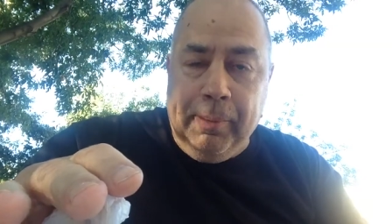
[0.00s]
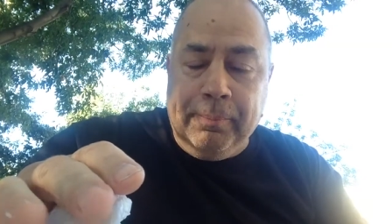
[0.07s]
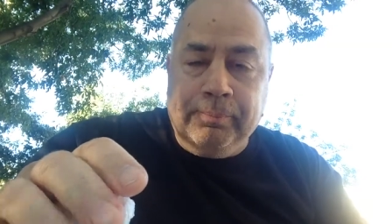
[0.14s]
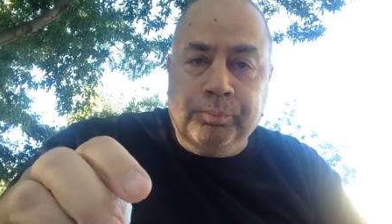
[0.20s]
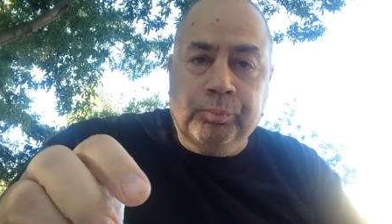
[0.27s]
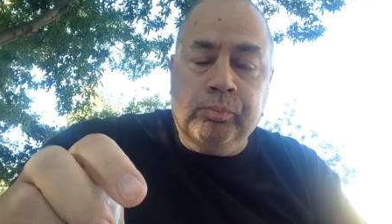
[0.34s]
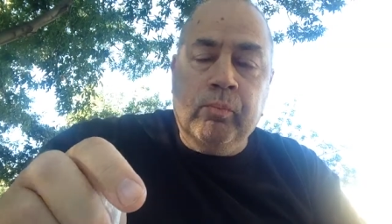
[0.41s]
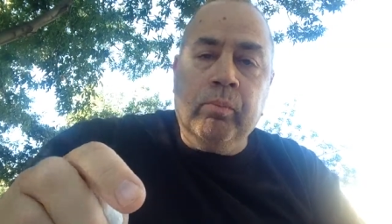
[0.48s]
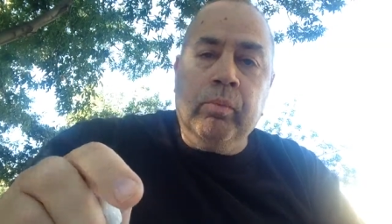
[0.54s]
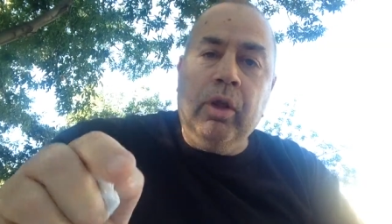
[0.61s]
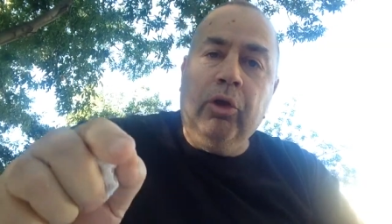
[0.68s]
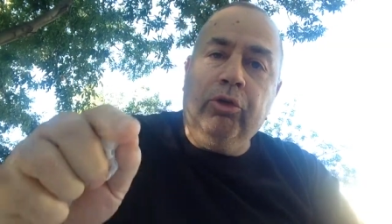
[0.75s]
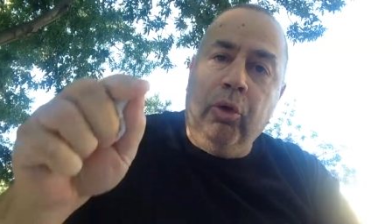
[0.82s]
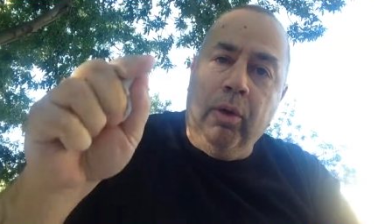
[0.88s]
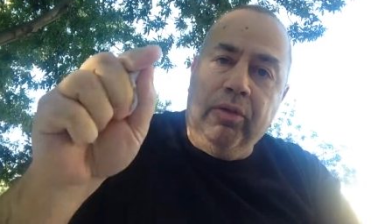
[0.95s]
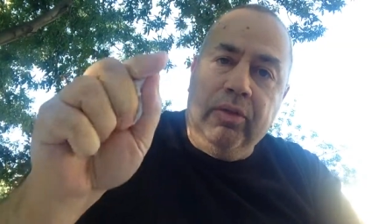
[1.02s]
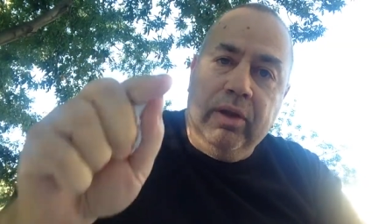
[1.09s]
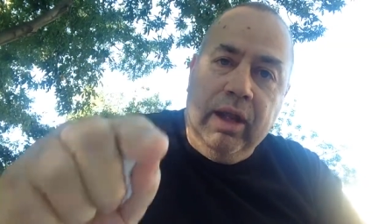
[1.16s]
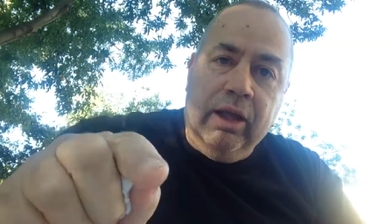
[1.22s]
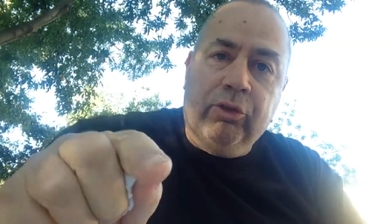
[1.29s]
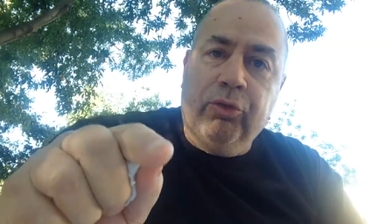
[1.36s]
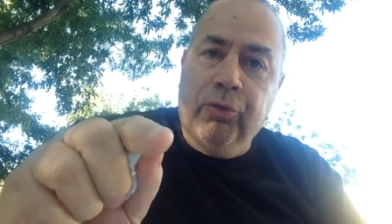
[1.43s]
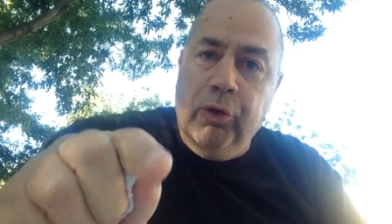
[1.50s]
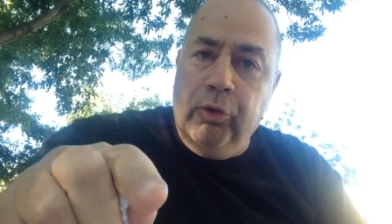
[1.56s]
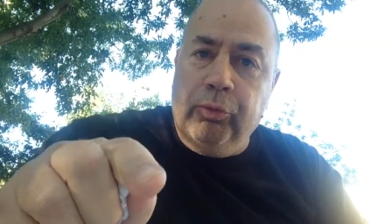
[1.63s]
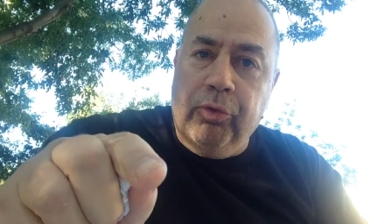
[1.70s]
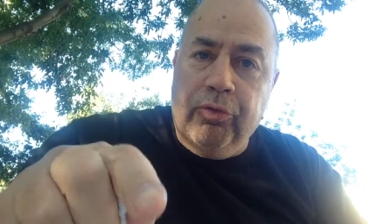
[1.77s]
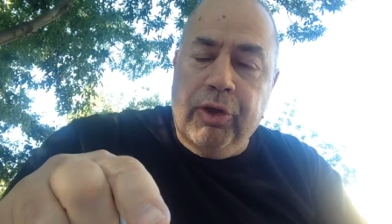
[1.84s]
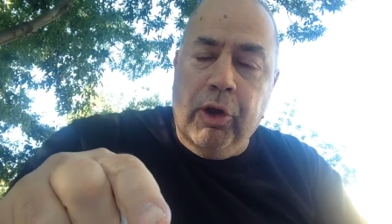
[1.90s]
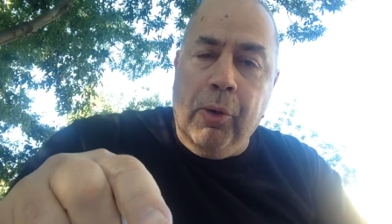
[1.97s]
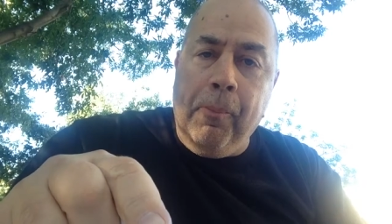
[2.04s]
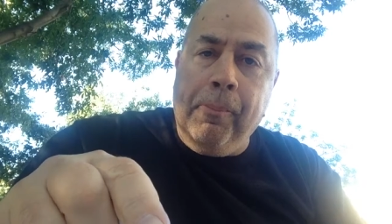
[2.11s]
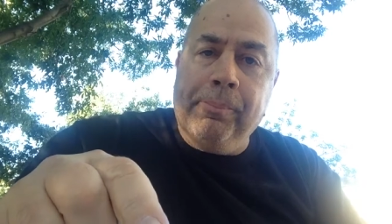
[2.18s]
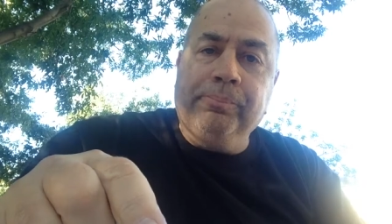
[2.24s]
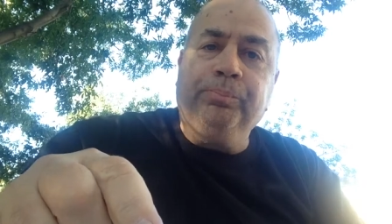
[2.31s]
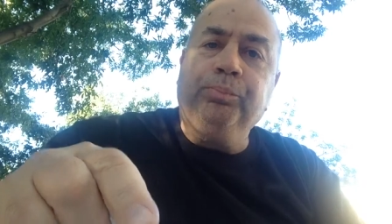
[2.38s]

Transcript: it. So on the next food review,